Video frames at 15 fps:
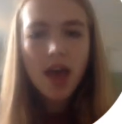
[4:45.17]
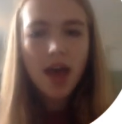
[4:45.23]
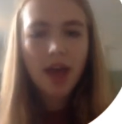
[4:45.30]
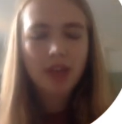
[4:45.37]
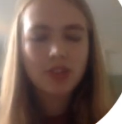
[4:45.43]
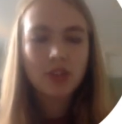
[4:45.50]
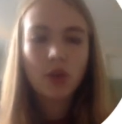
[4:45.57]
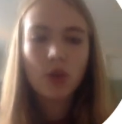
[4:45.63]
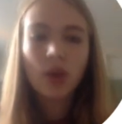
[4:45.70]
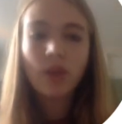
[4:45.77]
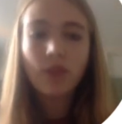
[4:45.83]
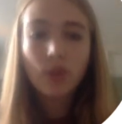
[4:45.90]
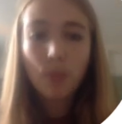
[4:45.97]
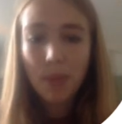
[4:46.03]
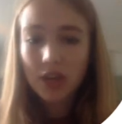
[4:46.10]
So
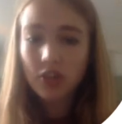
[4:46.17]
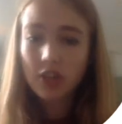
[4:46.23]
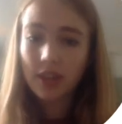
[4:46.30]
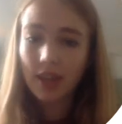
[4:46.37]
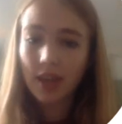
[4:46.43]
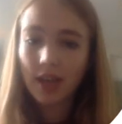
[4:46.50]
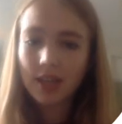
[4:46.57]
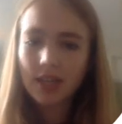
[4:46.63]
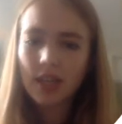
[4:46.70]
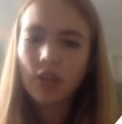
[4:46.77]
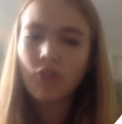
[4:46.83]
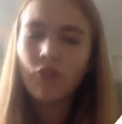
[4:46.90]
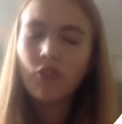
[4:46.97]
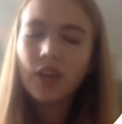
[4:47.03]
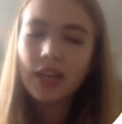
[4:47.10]
if you mention that, it
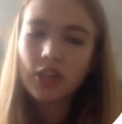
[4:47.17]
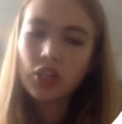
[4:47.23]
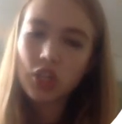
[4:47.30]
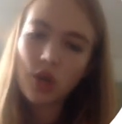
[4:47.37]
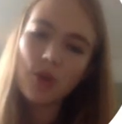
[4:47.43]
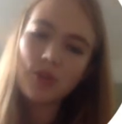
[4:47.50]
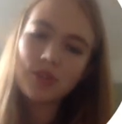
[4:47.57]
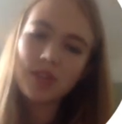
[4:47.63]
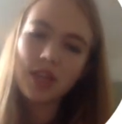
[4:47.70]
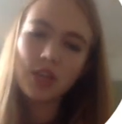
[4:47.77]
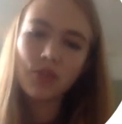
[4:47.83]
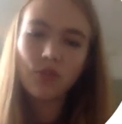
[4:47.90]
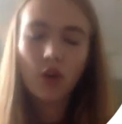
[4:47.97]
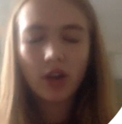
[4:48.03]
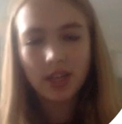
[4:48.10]
really shows that
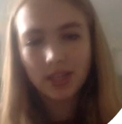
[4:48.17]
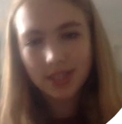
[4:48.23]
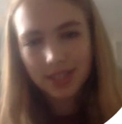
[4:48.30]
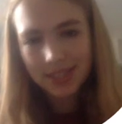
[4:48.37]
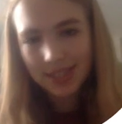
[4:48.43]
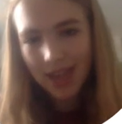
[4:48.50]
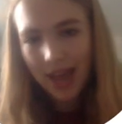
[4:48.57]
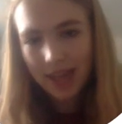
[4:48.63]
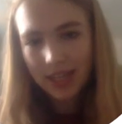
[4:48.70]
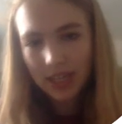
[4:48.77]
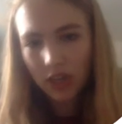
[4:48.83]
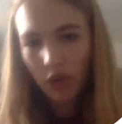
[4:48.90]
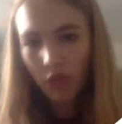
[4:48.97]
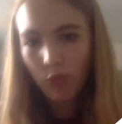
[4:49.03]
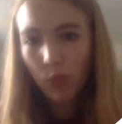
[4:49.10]
you've got an understanding
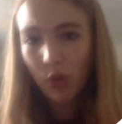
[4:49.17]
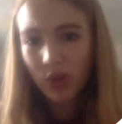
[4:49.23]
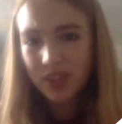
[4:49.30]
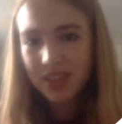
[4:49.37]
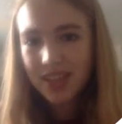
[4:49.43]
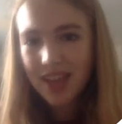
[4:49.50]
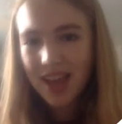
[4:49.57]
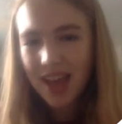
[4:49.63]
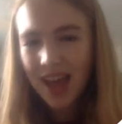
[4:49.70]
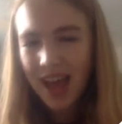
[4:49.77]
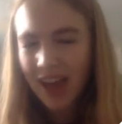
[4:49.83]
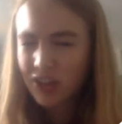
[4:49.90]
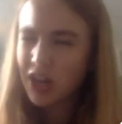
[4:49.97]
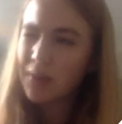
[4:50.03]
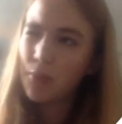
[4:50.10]
of what's
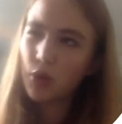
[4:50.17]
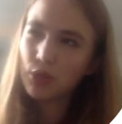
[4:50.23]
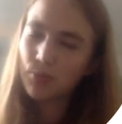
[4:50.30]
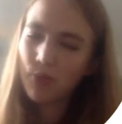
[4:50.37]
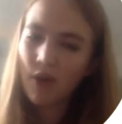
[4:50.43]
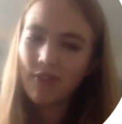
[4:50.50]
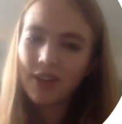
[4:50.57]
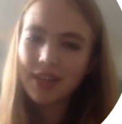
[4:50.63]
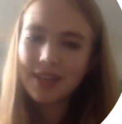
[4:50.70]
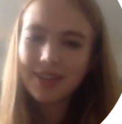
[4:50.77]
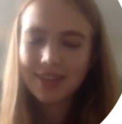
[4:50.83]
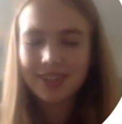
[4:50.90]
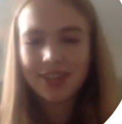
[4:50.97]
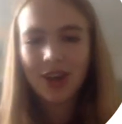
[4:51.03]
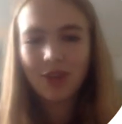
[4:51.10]
actually most prevalent.
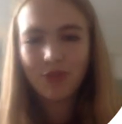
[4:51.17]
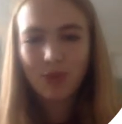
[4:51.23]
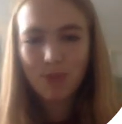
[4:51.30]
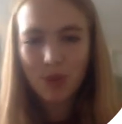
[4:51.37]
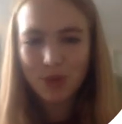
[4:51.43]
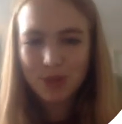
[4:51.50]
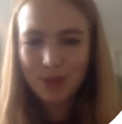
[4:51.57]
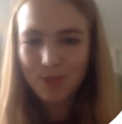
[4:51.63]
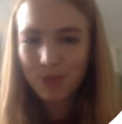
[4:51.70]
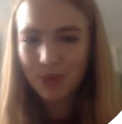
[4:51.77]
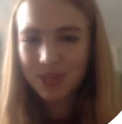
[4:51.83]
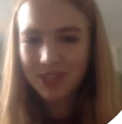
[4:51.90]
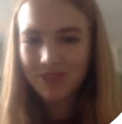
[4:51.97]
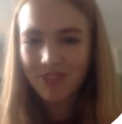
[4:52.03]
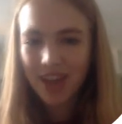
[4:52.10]
It's kind of the most
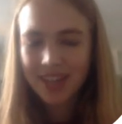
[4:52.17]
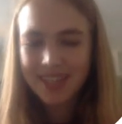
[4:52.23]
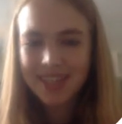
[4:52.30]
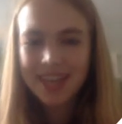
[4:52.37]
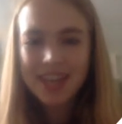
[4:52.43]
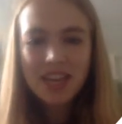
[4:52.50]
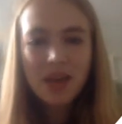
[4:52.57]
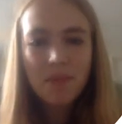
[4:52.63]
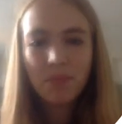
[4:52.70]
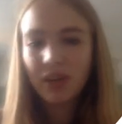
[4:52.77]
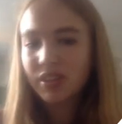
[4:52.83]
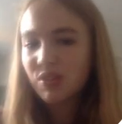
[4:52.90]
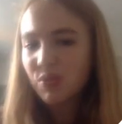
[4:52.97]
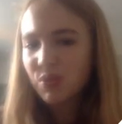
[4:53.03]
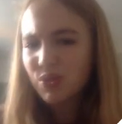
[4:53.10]
important factor, but
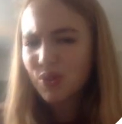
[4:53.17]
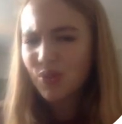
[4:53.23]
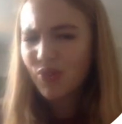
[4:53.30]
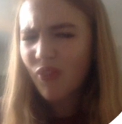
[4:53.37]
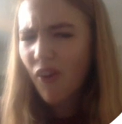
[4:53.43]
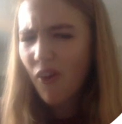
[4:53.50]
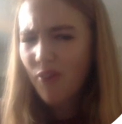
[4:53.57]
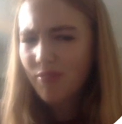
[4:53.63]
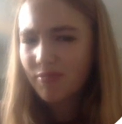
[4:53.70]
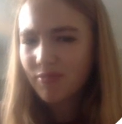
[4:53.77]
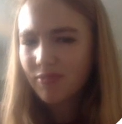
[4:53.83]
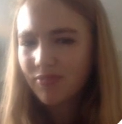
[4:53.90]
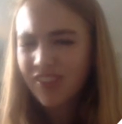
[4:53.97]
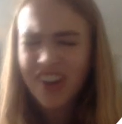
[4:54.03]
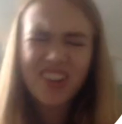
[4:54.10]
it's also not
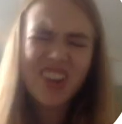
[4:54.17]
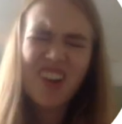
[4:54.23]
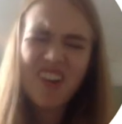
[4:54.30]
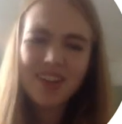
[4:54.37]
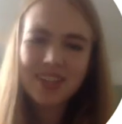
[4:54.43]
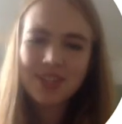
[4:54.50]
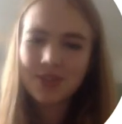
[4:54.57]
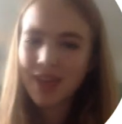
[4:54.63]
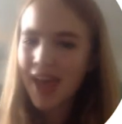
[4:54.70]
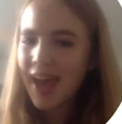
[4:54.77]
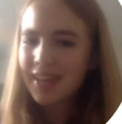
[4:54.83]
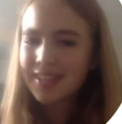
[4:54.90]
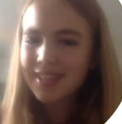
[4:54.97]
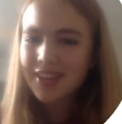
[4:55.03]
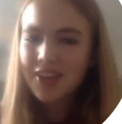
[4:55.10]
very hard to
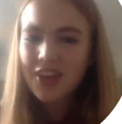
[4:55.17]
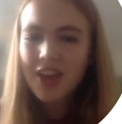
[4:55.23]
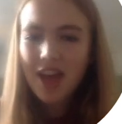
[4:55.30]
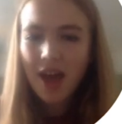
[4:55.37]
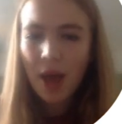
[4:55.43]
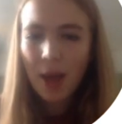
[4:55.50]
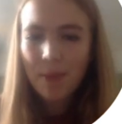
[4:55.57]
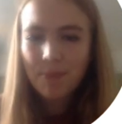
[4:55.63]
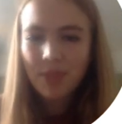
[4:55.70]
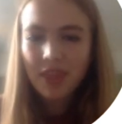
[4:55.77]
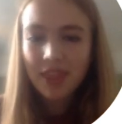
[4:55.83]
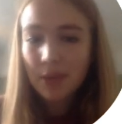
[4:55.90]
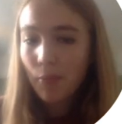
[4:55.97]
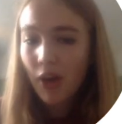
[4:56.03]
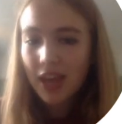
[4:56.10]
get.
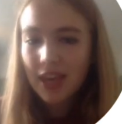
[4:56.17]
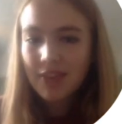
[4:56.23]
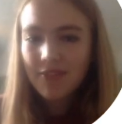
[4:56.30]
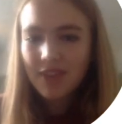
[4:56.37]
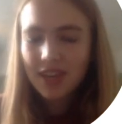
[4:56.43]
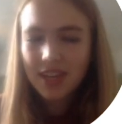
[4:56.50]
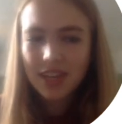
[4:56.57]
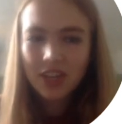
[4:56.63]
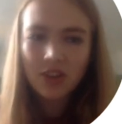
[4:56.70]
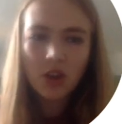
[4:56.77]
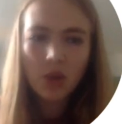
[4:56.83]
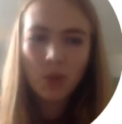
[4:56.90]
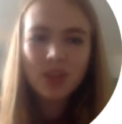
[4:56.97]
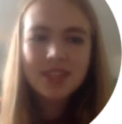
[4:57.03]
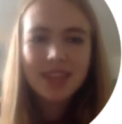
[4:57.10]
They might even,
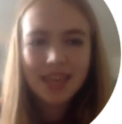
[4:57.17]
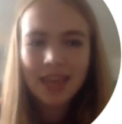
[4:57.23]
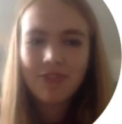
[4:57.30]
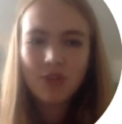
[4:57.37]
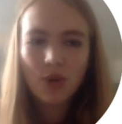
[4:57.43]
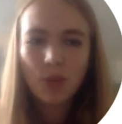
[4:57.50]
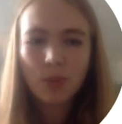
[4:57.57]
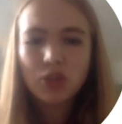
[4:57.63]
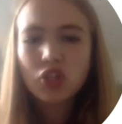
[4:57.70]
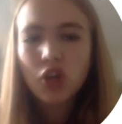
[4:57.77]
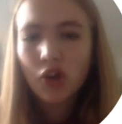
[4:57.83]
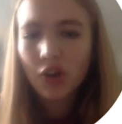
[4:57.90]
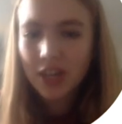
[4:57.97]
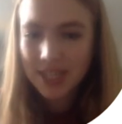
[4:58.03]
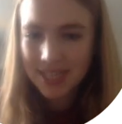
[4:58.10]
once they give you a
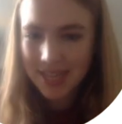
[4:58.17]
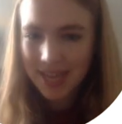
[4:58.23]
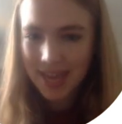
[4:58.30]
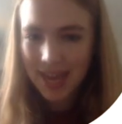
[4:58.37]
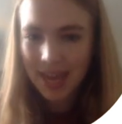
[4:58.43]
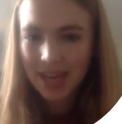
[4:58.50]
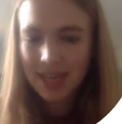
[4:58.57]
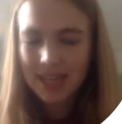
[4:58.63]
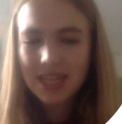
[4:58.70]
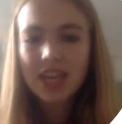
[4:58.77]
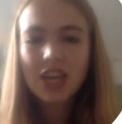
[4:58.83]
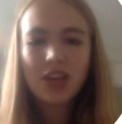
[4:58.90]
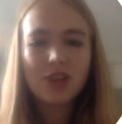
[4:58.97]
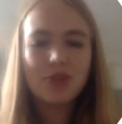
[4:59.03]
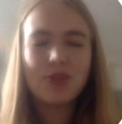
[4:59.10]
maturity hint,
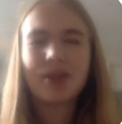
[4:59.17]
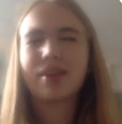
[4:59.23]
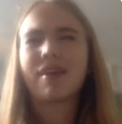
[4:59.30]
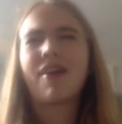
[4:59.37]
you can